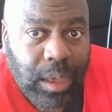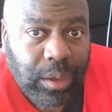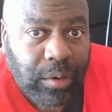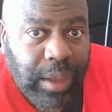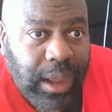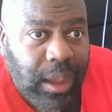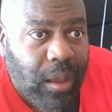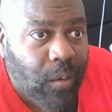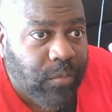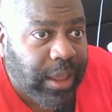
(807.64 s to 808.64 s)
you're getting
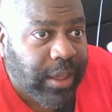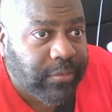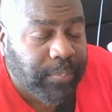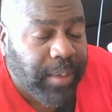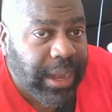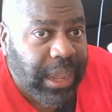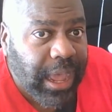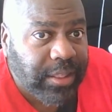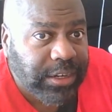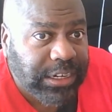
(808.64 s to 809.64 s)
Kovalev, depending
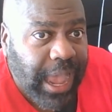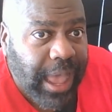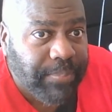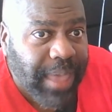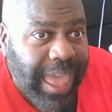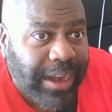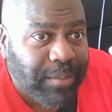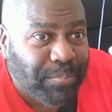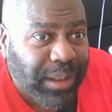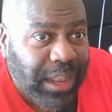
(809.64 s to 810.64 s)
on the shop, at a
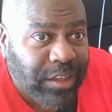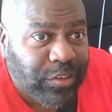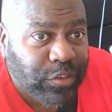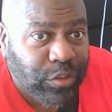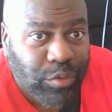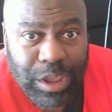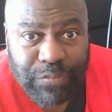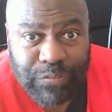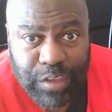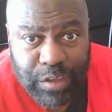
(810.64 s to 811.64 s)
plus
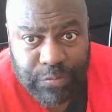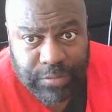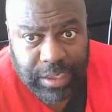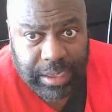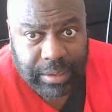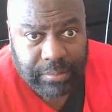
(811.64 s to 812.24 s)
350